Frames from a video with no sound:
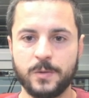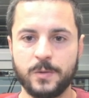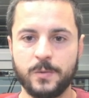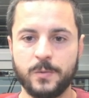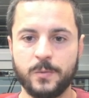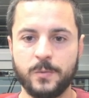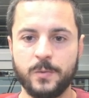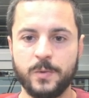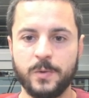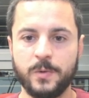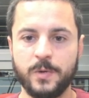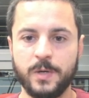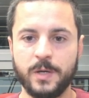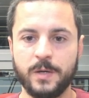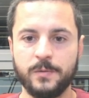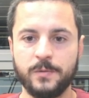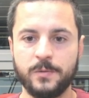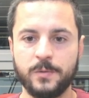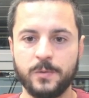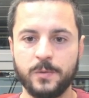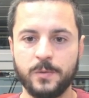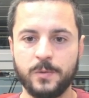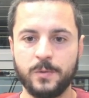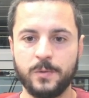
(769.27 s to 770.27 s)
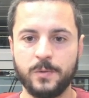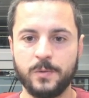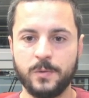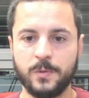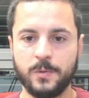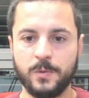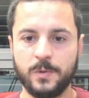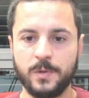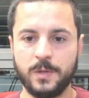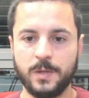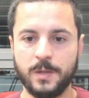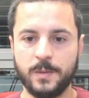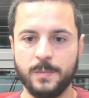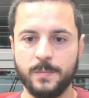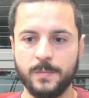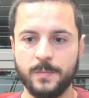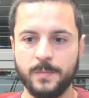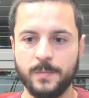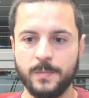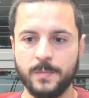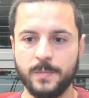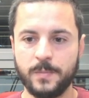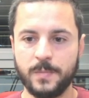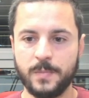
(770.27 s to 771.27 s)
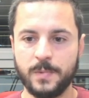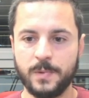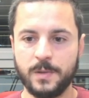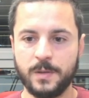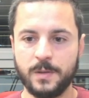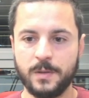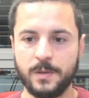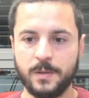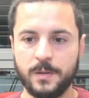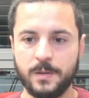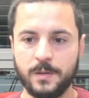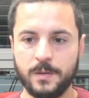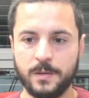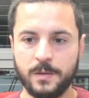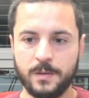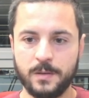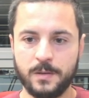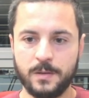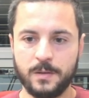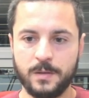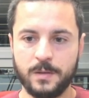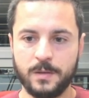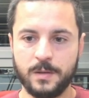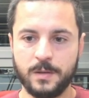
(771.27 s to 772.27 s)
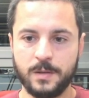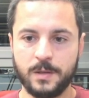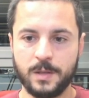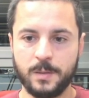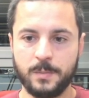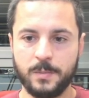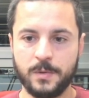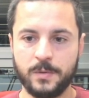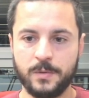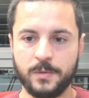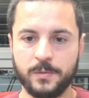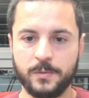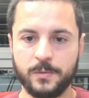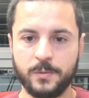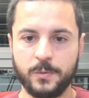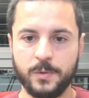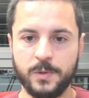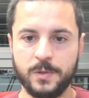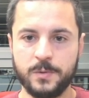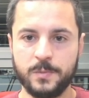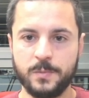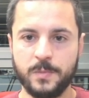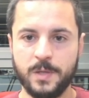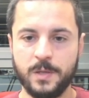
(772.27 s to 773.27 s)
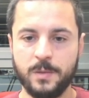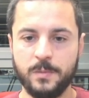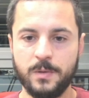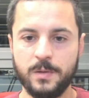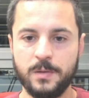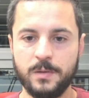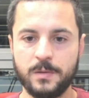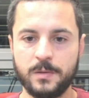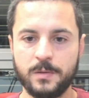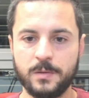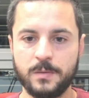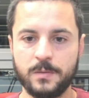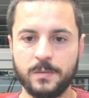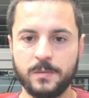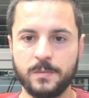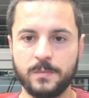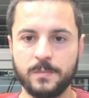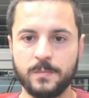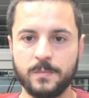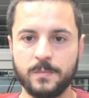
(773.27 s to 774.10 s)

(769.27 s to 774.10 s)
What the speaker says: So we'll have to do them in a couple of tweets maybe.